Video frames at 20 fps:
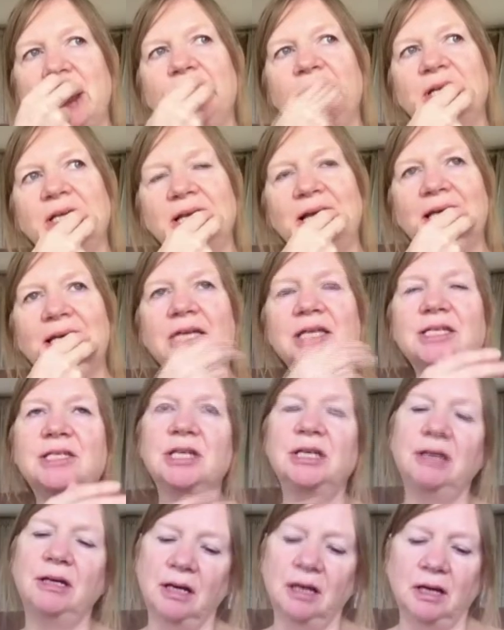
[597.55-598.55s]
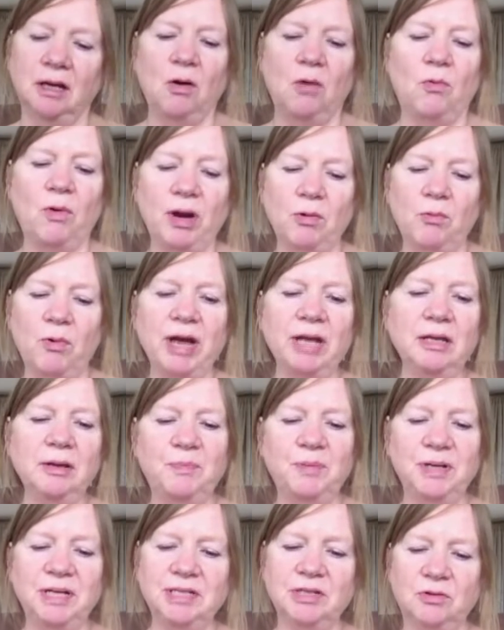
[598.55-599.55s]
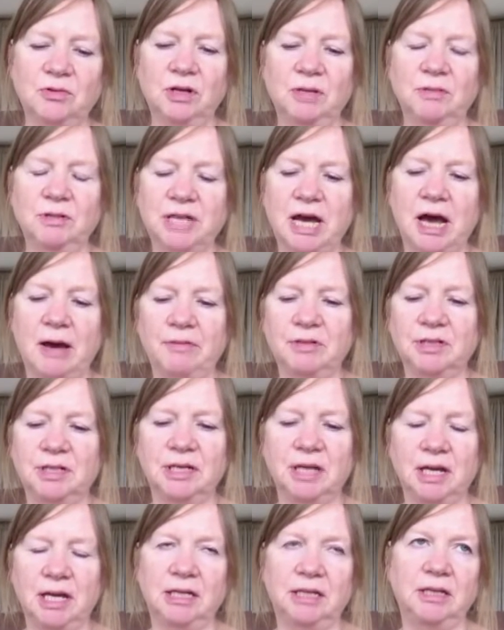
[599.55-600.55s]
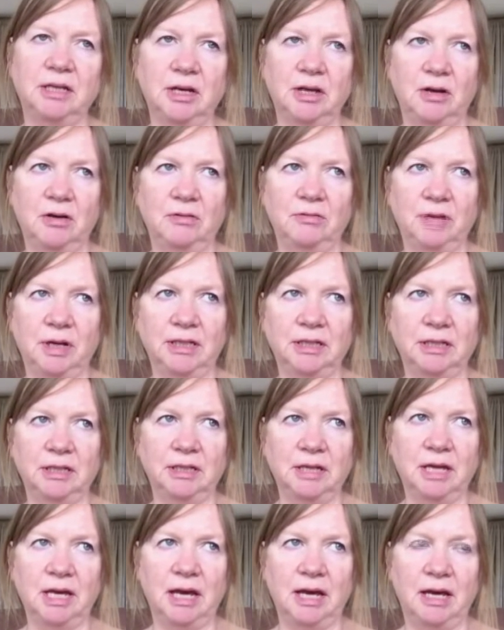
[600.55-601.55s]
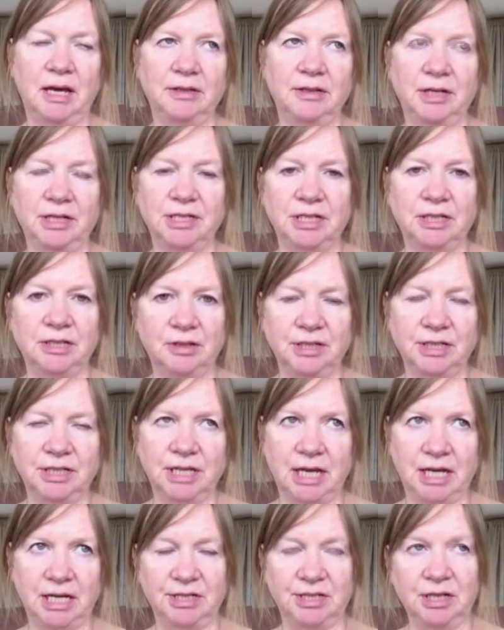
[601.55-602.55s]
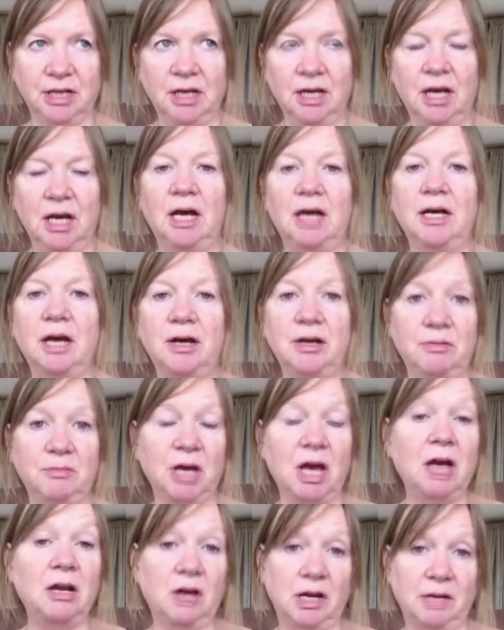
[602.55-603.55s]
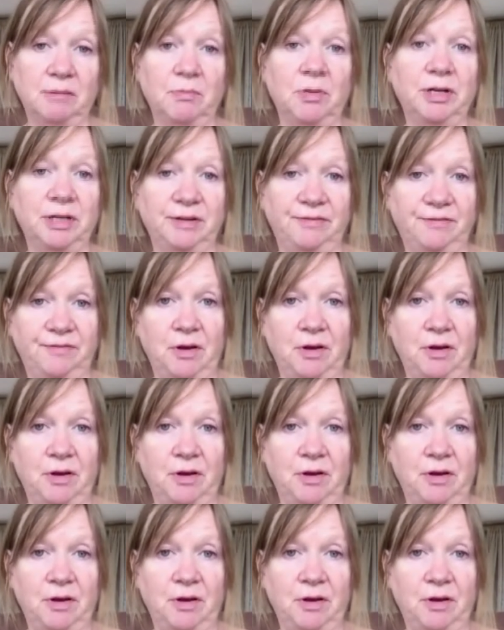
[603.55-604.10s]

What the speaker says: I mean, like, you see, when the peace agreement happened in 1998, a lot of money